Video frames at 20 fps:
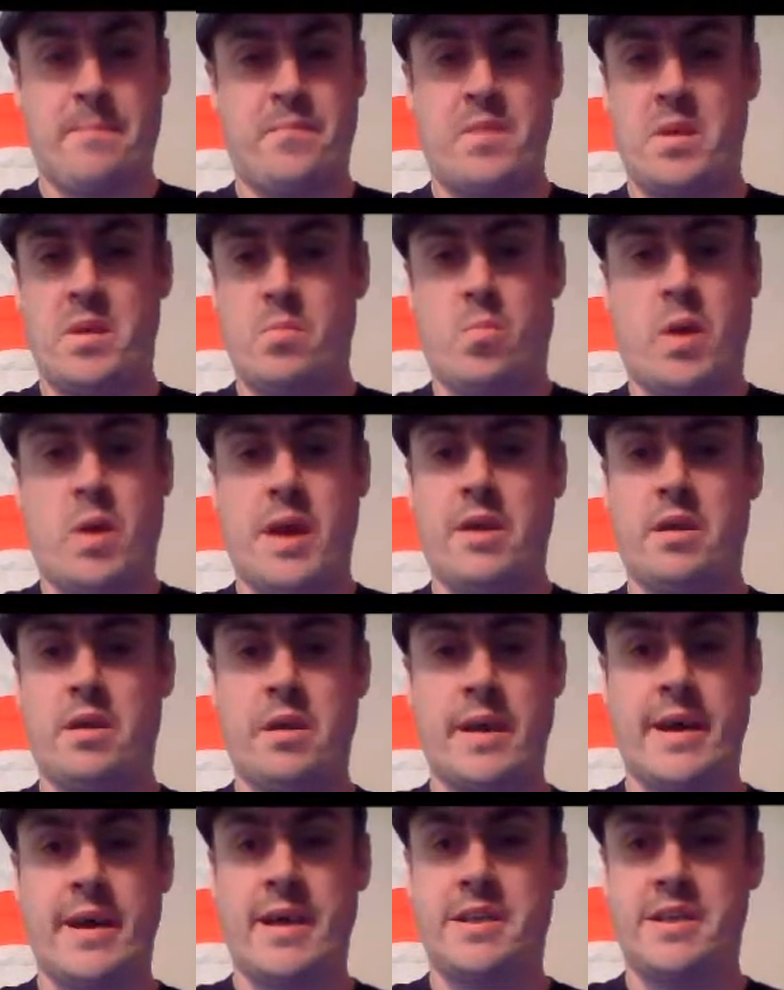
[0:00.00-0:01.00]
Why
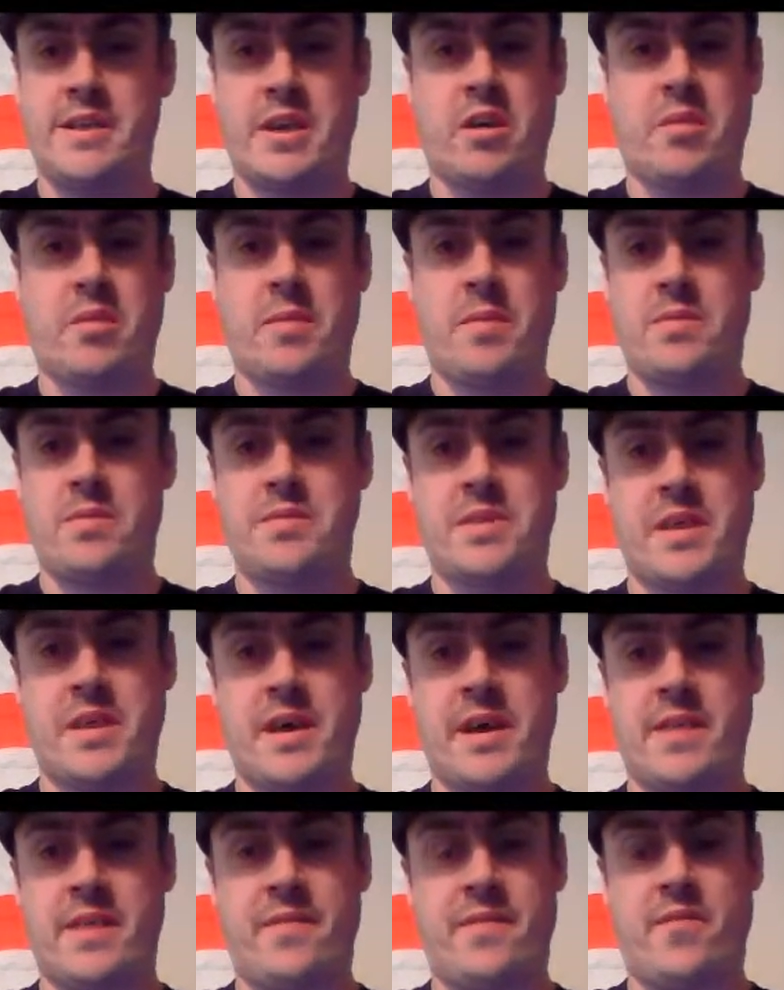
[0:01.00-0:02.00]
not let AJ come out to
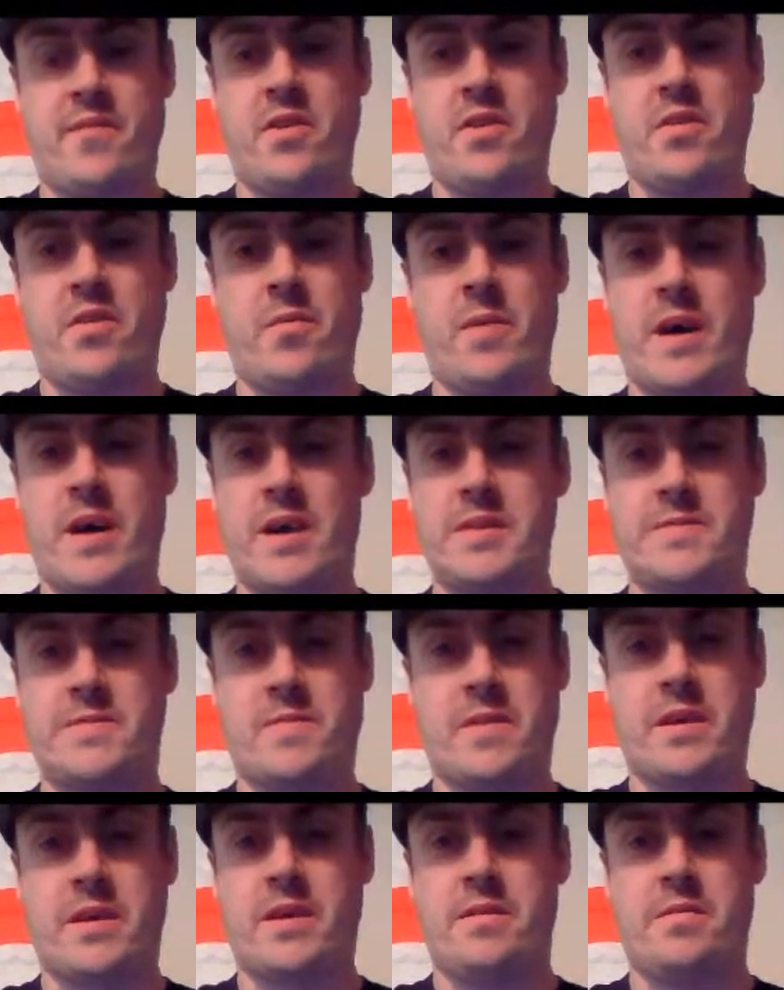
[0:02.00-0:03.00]
that? If you've got the rights
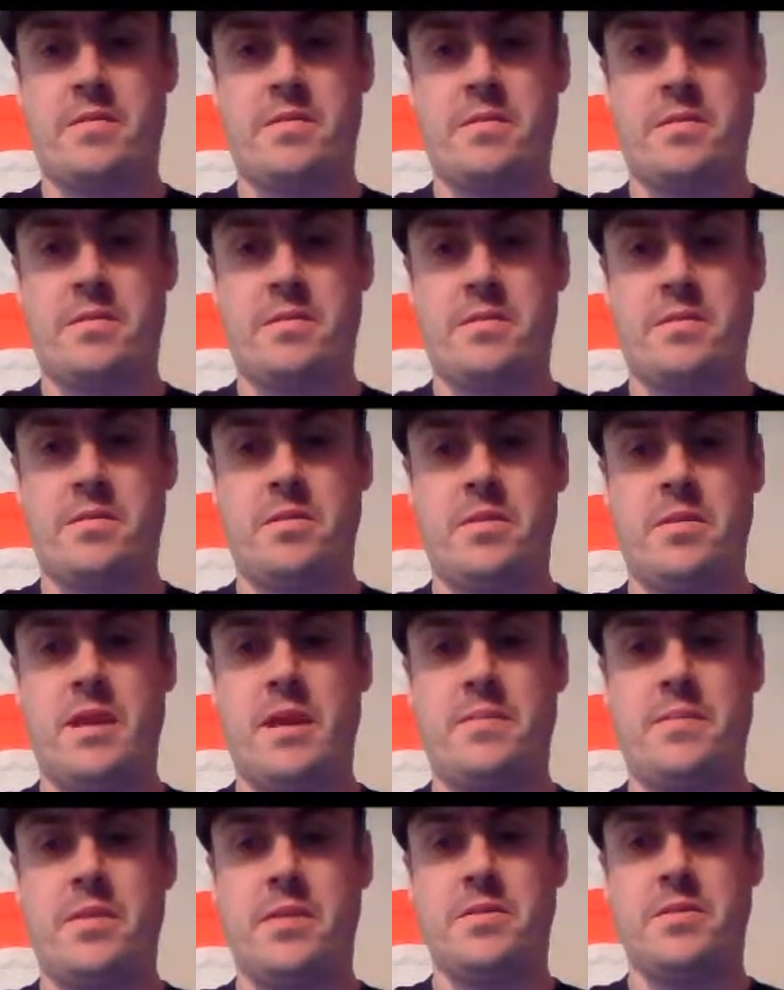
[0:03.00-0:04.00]
for it,
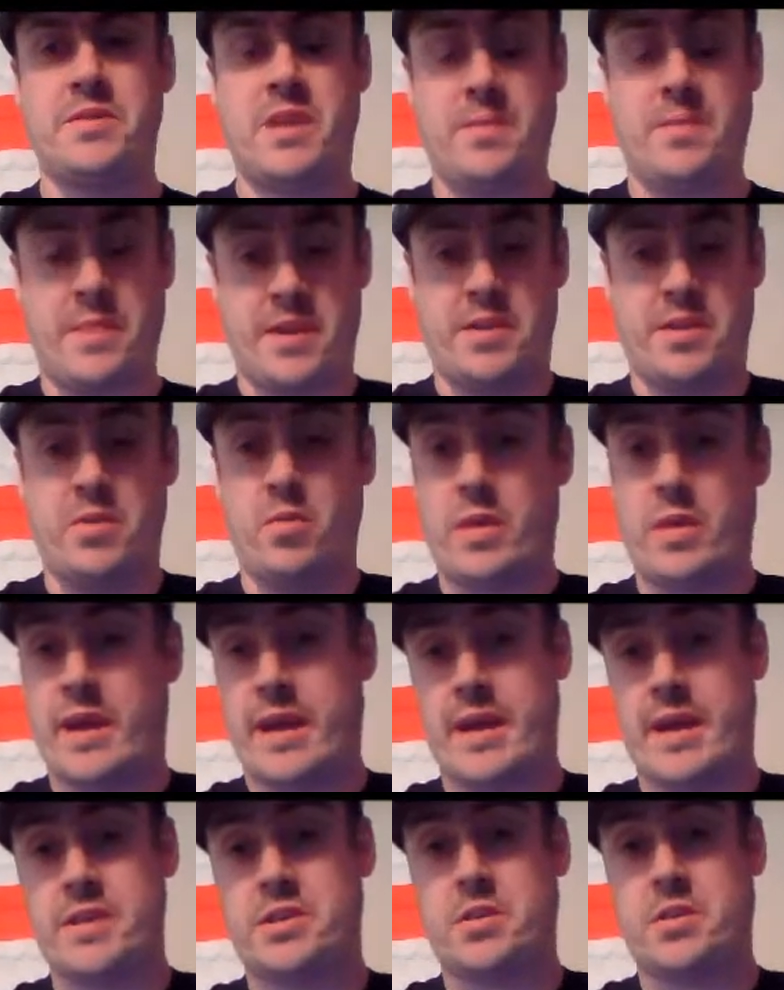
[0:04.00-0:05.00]
let him use it. I mean, I do
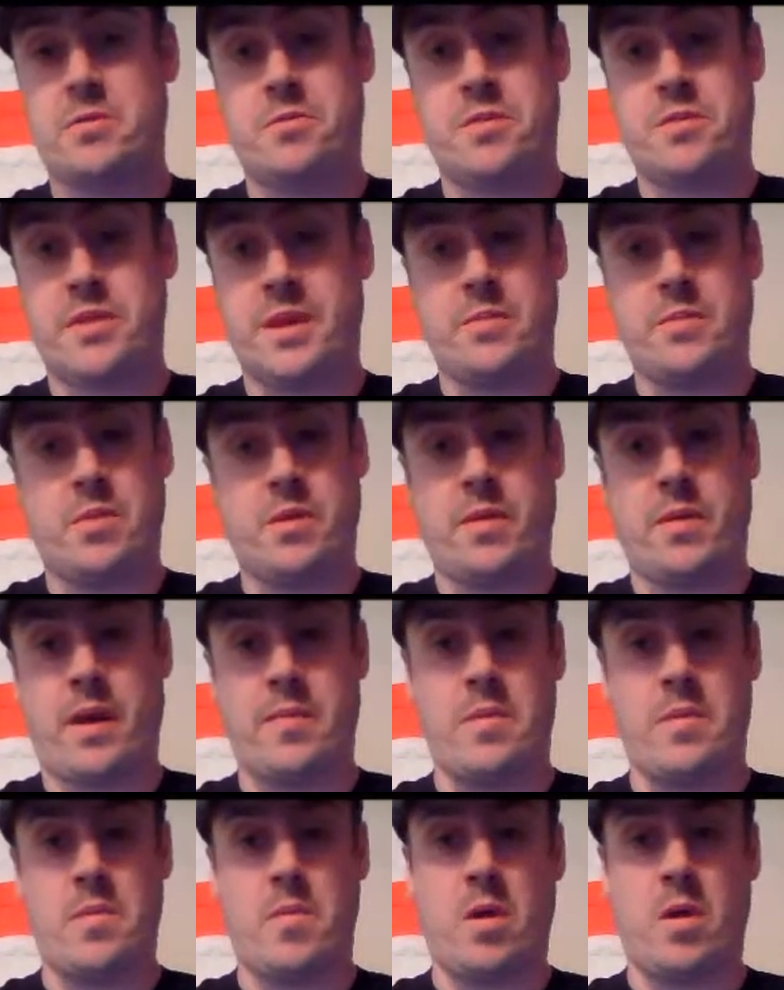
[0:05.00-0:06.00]
like his current theme, don't
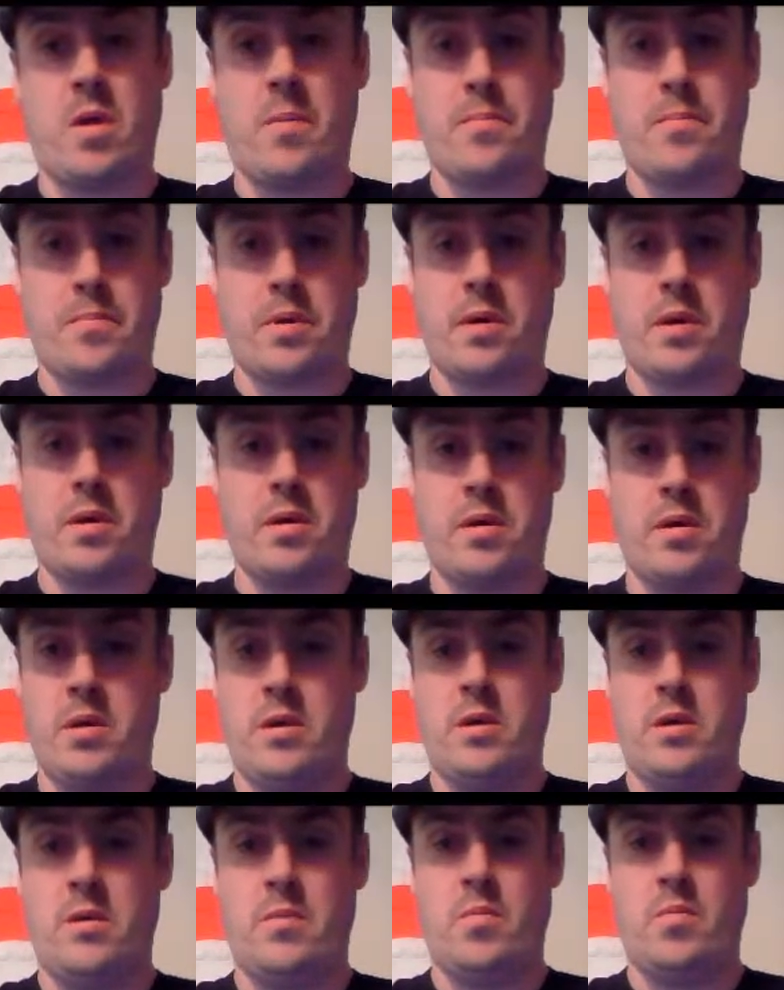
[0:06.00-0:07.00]
get me wrong, but
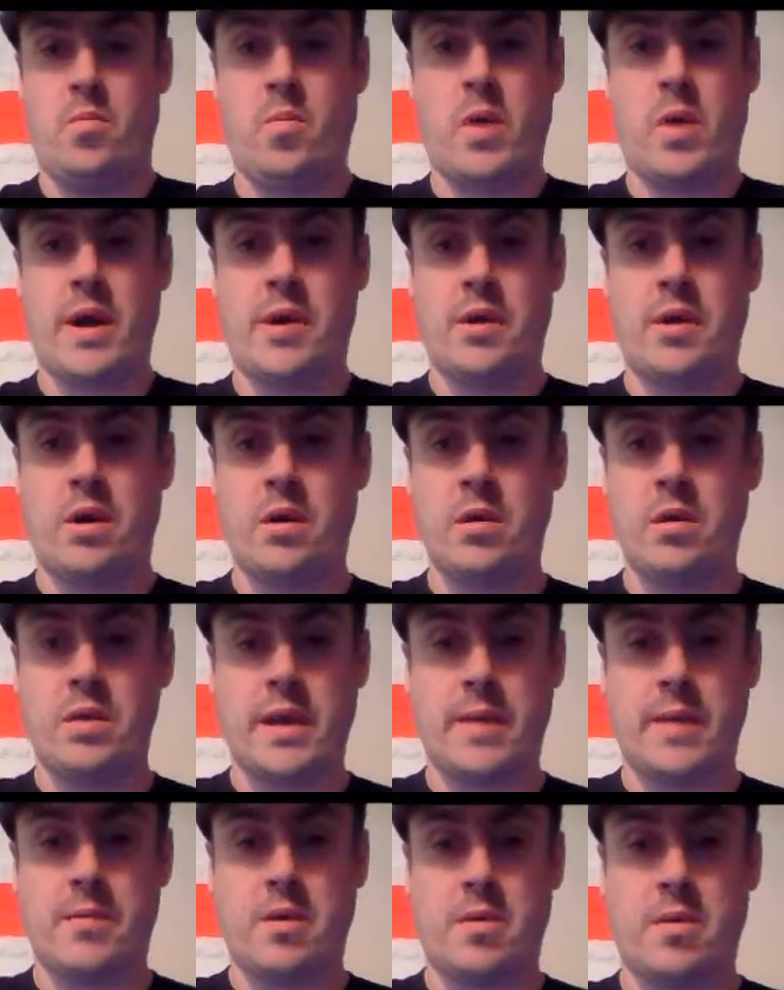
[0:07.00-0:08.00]
why not
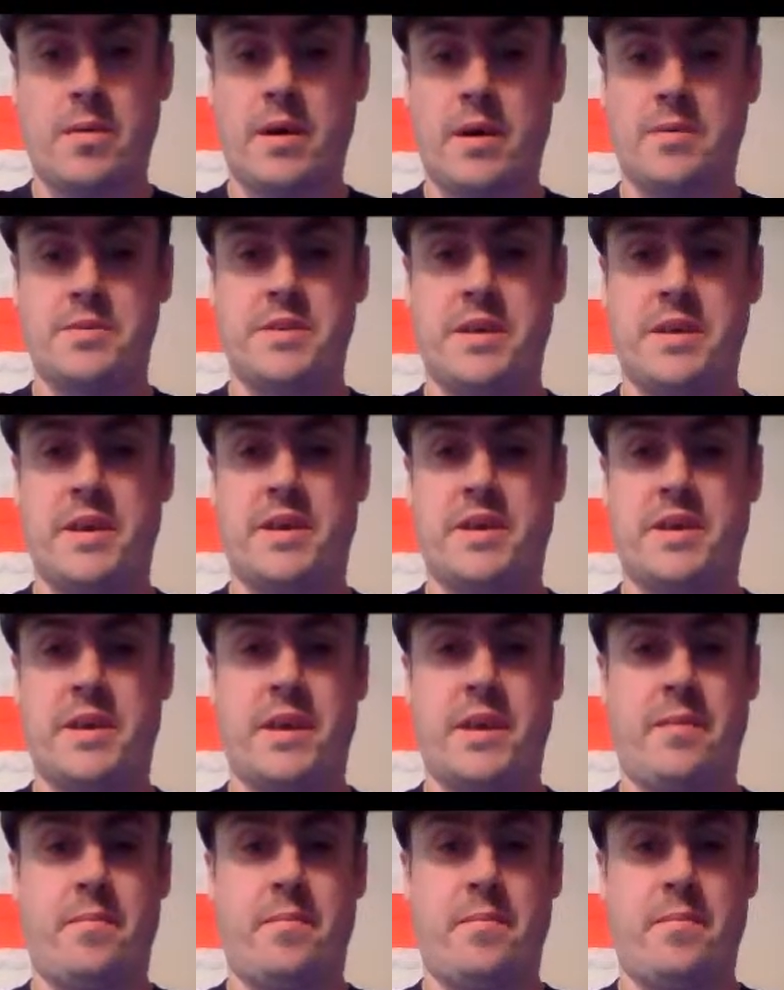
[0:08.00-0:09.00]
let him come out to that
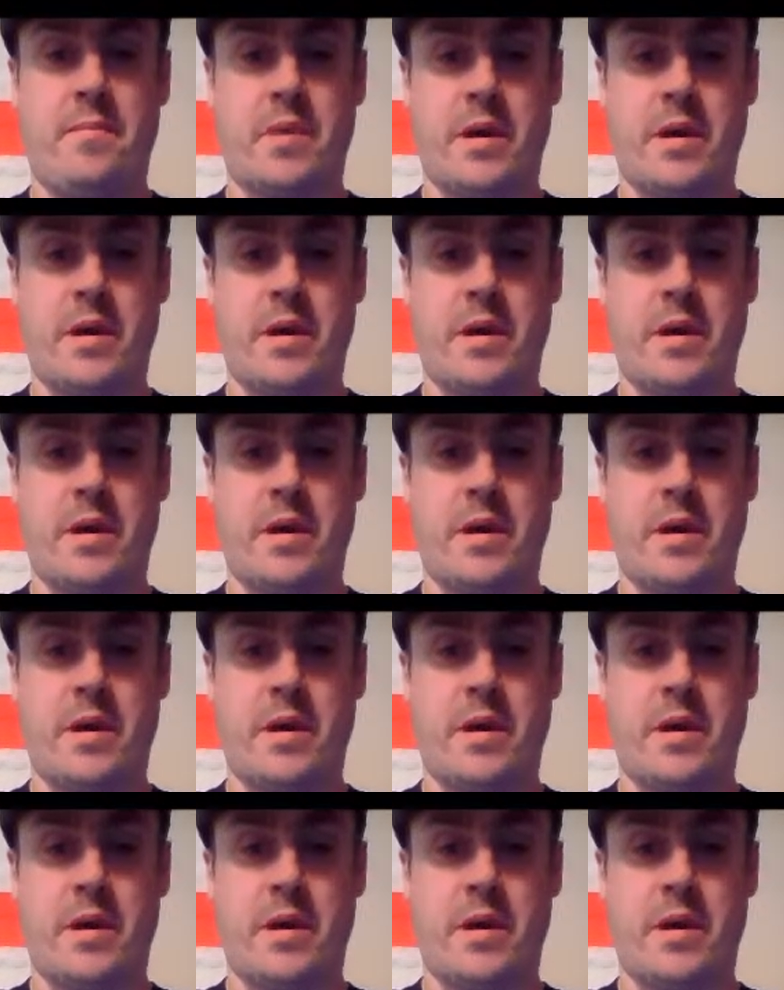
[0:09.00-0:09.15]
theme?